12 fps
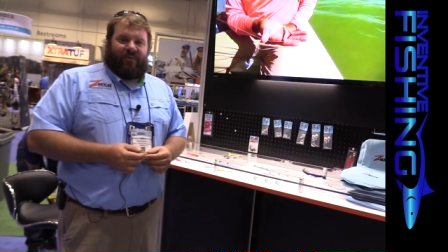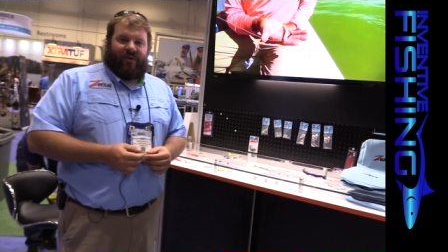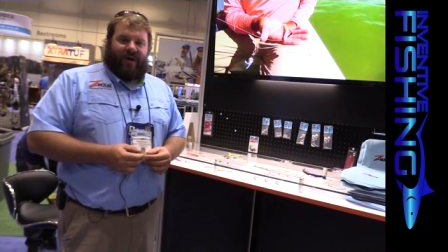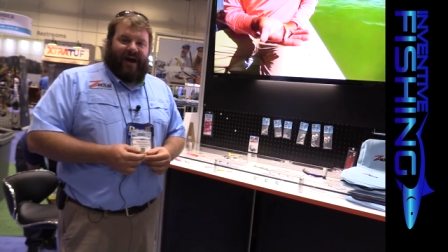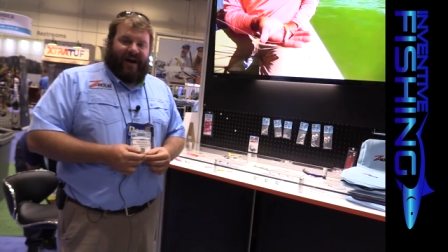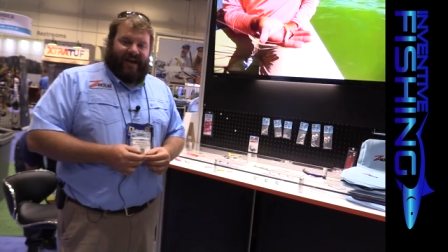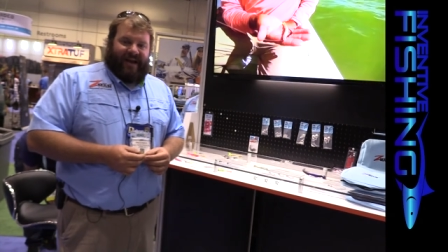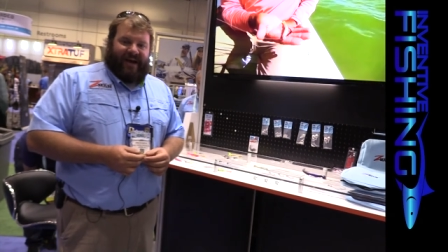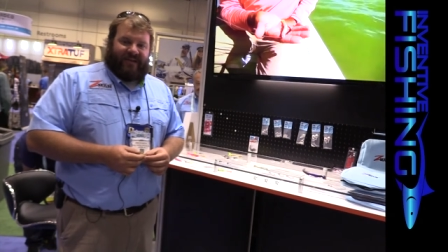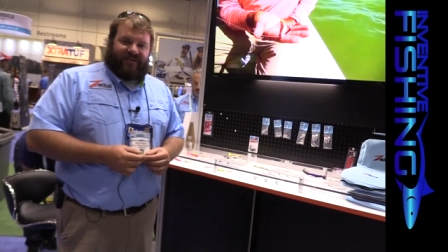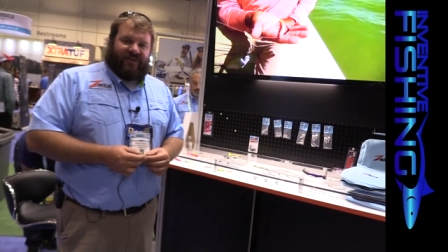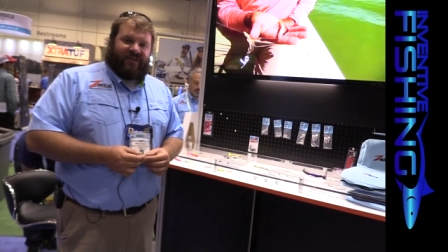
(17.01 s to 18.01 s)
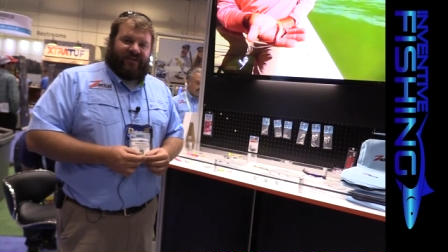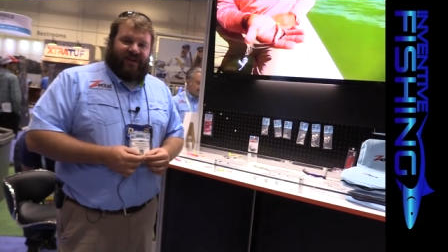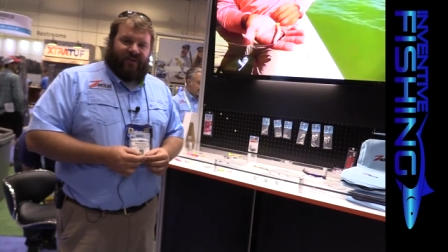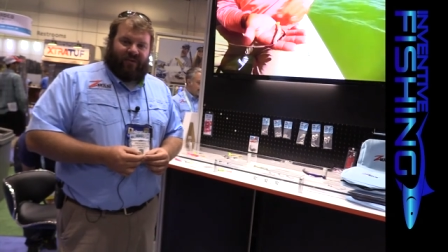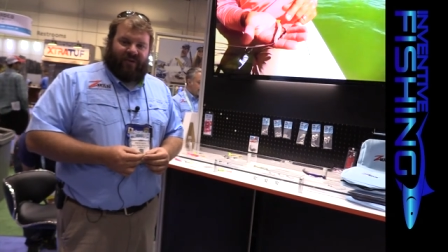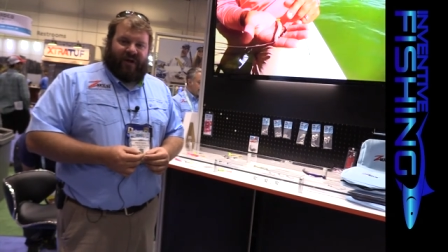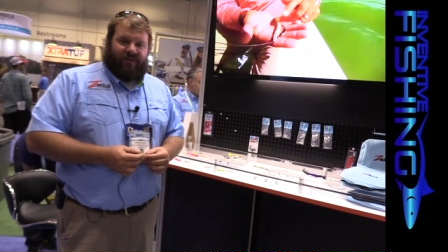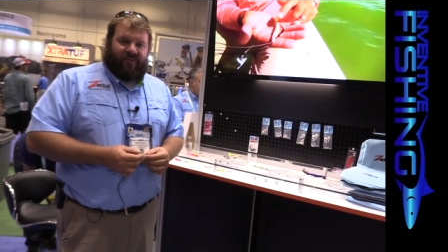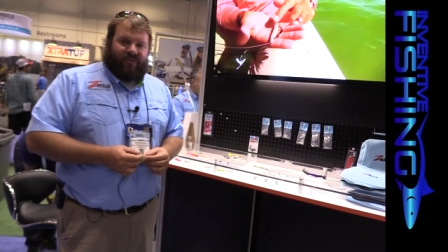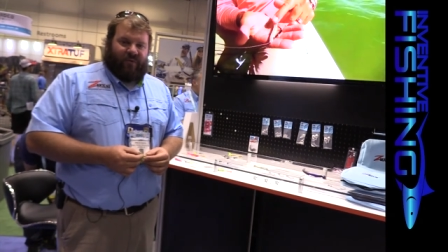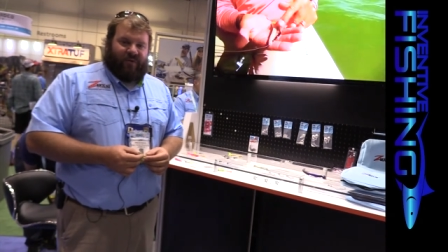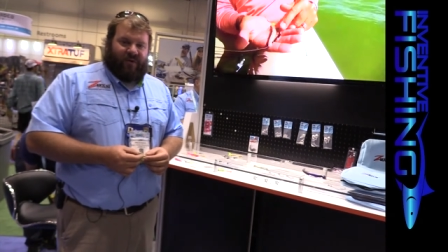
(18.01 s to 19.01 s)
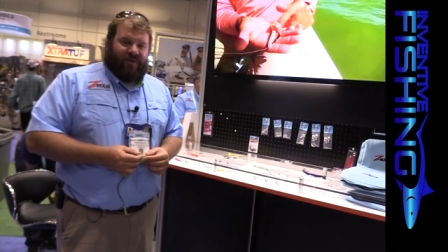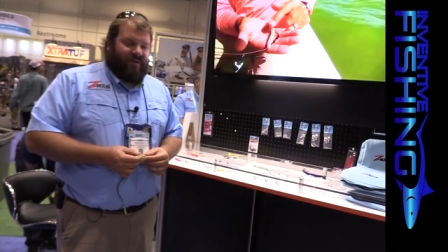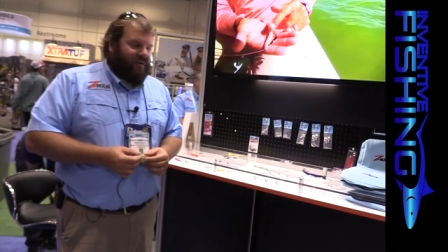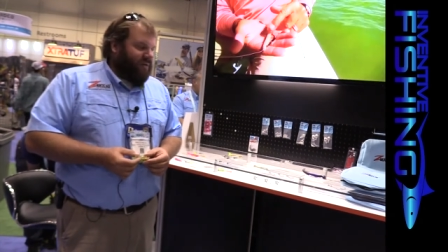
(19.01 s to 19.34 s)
We're at ICAST 16 in Orlando, Florida.